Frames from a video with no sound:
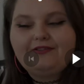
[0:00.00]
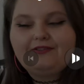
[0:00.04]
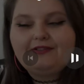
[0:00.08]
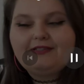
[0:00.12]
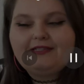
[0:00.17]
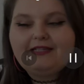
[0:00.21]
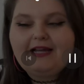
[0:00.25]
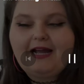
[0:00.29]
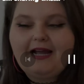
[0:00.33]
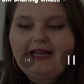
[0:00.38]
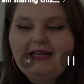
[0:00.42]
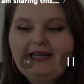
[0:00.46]

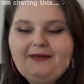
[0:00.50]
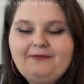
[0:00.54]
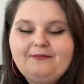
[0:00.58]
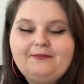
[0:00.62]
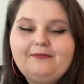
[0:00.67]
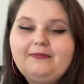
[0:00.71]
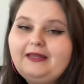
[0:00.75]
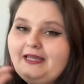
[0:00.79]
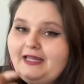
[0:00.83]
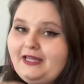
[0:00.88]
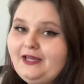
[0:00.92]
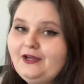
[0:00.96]
Tiny
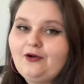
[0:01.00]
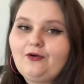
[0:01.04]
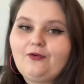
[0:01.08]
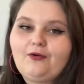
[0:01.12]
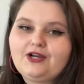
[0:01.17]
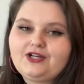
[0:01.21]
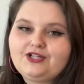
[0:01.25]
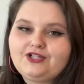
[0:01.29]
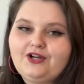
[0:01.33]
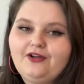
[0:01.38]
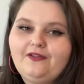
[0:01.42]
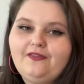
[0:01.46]
mini
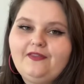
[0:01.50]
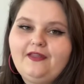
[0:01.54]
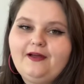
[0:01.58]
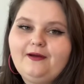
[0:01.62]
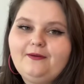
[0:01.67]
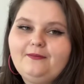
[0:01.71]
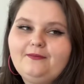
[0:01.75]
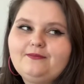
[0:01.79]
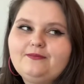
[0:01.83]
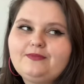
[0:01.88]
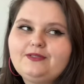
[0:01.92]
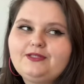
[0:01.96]
crush on
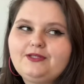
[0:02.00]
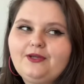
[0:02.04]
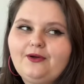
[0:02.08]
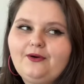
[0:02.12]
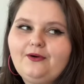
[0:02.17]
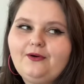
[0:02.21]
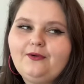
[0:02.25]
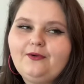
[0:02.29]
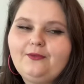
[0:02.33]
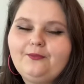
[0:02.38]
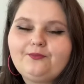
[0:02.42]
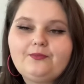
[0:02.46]
them.
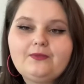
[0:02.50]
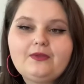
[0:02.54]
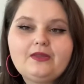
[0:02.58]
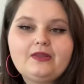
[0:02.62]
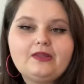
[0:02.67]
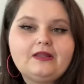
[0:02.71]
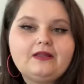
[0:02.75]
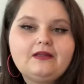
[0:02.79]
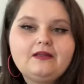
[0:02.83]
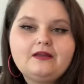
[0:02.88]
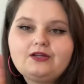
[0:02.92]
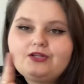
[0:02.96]
So,
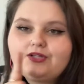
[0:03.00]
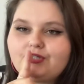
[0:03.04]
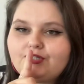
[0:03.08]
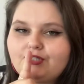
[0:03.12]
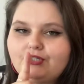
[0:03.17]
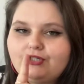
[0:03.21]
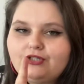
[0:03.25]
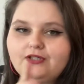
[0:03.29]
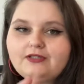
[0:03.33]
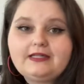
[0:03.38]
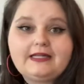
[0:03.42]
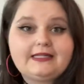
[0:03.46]

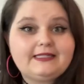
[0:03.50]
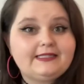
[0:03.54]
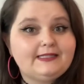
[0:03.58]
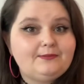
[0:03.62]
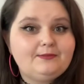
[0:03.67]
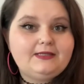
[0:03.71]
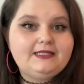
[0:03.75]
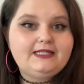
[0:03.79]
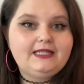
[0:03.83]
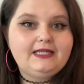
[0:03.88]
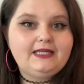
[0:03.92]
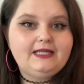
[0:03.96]
that's
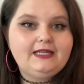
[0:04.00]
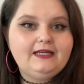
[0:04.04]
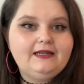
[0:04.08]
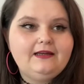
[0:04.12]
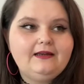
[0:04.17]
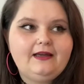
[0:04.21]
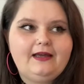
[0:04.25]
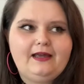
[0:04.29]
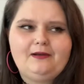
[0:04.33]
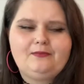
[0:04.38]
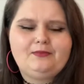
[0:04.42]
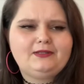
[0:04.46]
some tea.
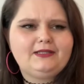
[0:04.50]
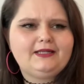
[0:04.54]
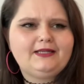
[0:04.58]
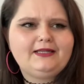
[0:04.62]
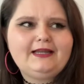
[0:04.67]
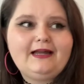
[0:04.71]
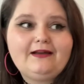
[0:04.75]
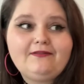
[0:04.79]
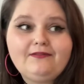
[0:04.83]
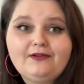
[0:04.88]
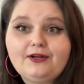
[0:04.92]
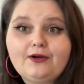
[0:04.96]
Amberlynn
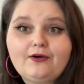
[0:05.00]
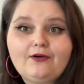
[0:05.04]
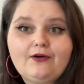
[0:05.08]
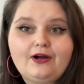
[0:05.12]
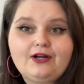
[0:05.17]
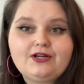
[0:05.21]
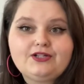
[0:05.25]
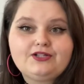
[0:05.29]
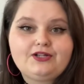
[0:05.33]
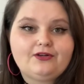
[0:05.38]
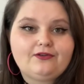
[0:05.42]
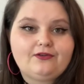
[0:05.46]
having a
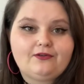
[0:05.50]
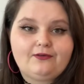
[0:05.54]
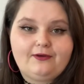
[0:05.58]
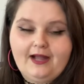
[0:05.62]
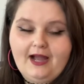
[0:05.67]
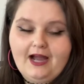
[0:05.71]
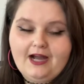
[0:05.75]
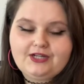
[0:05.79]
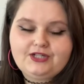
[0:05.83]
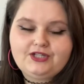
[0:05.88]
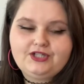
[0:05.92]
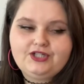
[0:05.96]
crush on a
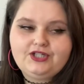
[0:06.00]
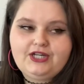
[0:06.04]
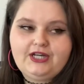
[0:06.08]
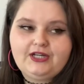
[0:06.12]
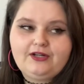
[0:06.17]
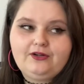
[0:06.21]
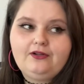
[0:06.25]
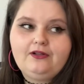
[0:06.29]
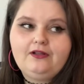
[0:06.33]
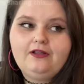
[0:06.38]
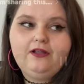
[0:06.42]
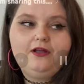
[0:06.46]
reaction
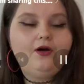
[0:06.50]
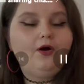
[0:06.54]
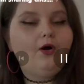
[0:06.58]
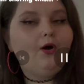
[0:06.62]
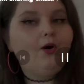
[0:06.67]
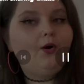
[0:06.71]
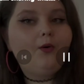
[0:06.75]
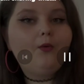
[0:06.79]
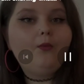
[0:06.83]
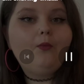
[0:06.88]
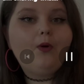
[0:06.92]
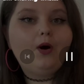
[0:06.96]
channel?
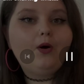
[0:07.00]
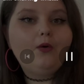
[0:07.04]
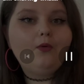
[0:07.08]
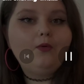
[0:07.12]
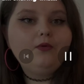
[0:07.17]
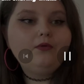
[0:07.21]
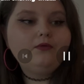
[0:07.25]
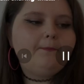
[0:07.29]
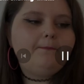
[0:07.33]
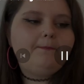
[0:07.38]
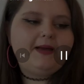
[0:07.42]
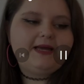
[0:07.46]
Whoa.
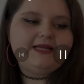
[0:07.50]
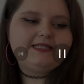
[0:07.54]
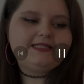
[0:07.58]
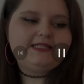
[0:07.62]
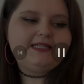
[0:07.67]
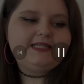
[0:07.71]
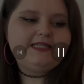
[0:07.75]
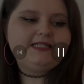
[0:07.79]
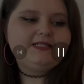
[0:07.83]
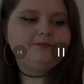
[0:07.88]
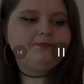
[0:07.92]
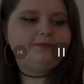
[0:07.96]

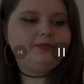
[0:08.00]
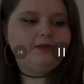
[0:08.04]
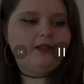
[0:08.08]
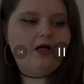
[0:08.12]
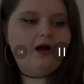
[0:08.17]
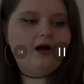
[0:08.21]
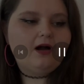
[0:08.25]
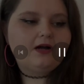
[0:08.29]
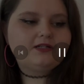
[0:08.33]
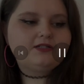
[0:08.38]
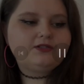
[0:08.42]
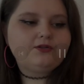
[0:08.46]
Besties,
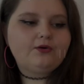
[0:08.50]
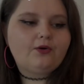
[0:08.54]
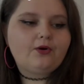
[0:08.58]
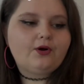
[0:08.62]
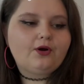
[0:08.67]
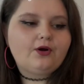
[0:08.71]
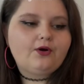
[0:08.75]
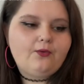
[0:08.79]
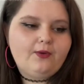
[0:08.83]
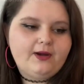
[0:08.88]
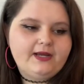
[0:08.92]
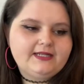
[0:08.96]
blocked, or
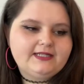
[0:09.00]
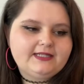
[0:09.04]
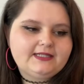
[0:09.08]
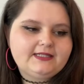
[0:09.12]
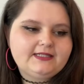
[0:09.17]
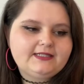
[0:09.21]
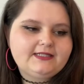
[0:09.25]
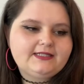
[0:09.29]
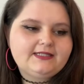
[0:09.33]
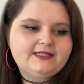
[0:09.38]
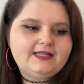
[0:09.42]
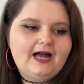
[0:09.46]

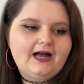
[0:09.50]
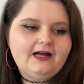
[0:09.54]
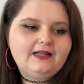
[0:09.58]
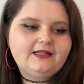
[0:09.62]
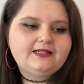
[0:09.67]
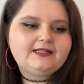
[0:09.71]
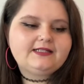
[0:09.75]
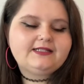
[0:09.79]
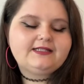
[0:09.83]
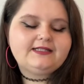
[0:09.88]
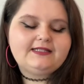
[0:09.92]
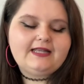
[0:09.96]
acquaintance?
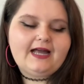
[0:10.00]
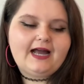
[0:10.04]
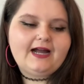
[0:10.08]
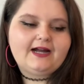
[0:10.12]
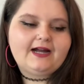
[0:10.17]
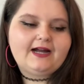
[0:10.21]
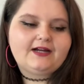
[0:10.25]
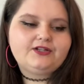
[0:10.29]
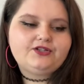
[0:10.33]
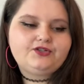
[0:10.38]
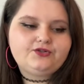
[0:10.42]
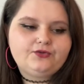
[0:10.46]
Alex,
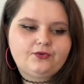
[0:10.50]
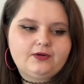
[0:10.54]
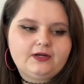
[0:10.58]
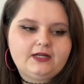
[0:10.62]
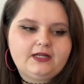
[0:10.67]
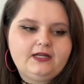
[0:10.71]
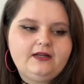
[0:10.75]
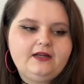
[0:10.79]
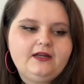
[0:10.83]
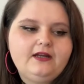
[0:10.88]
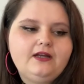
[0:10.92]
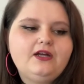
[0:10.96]
Zach,
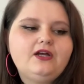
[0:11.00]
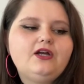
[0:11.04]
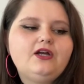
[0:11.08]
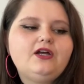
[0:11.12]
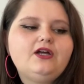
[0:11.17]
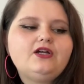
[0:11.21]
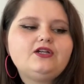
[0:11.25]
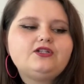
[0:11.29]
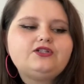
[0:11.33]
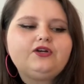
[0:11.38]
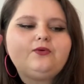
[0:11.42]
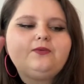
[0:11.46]
Jordy.
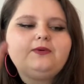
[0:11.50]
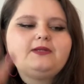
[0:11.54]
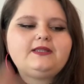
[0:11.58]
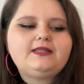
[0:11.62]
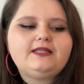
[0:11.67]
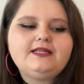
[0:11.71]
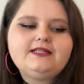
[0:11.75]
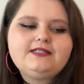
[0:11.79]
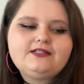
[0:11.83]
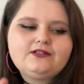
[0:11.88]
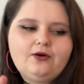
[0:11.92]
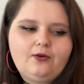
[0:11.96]
So with
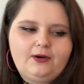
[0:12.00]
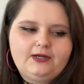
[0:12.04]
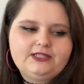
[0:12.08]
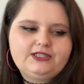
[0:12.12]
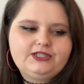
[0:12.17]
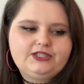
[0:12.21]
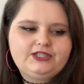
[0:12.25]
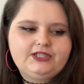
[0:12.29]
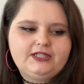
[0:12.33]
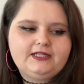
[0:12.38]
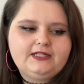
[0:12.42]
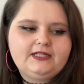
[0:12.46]
this
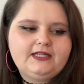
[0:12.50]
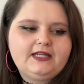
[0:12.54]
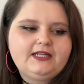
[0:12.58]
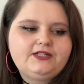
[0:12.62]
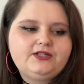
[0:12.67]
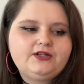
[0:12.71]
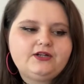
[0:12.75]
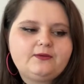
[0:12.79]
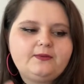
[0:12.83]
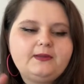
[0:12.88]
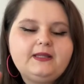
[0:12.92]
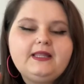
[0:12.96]
question, it
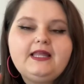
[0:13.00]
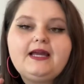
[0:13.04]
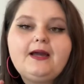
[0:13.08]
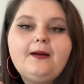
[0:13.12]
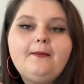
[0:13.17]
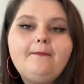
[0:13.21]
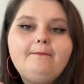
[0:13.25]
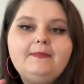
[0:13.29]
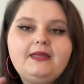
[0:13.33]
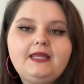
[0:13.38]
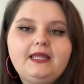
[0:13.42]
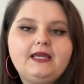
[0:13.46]
took me like a
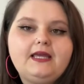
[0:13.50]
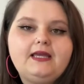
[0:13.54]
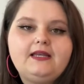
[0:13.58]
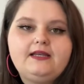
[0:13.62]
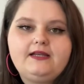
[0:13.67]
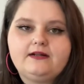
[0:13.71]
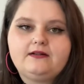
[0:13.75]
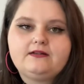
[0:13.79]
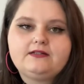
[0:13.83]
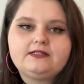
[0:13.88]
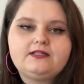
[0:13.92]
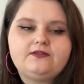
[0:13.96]
million
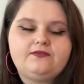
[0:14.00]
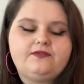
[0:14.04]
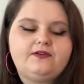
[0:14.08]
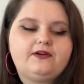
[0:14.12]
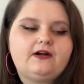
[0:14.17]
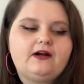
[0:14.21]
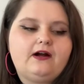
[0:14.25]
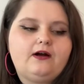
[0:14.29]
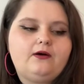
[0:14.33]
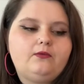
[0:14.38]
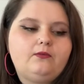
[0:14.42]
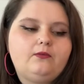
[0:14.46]
years to figure
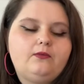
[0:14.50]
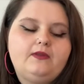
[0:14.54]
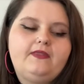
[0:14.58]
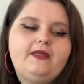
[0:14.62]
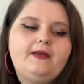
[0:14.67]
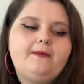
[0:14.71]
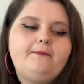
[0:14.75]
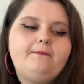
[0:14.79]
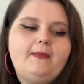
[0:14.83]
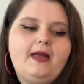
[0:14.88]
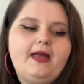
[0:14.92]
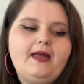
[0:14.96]
out what they
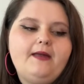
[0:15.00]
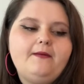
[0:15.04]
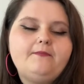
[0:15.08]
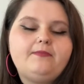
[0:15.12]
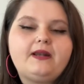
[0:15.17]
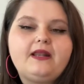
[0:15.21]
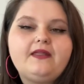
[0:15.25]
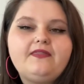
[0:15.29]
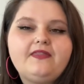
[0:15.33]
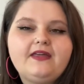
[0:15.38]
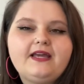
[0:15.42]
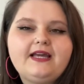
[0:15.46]
meant, but
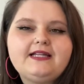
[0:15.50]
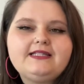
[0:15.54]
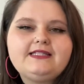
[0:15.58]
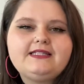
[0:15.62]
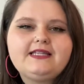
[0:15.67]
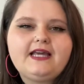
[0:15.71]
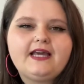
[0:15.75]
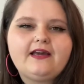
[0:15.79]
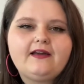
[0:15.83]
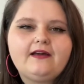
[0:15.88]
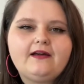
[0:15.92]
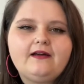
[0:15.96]
I think it's
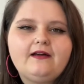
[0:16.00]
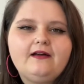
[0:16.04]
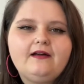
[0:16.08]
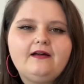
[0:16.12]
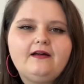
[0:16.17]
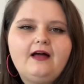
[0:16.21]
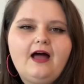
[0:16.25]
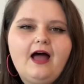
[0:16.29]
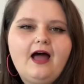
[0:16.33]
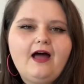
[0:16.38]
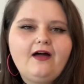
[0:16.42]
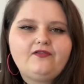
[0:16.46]
like
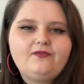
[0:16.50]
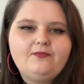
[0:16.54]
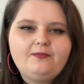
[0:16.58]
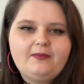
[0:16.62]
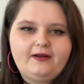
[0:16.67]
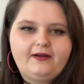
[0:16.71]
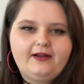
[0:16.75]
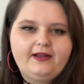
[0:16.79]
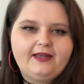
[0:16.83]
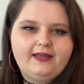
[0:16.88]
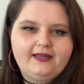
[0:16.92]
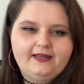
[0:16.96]
F,
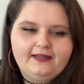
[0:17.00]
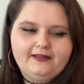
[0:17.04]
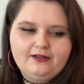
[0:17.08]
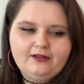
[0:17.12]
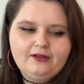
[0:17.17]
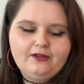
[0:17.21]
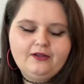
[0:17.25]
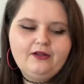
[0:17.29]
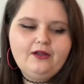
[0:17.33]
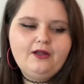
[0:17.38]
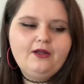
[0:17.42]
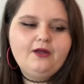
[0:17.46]
marry,
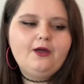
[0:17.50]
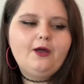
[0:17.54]
kill.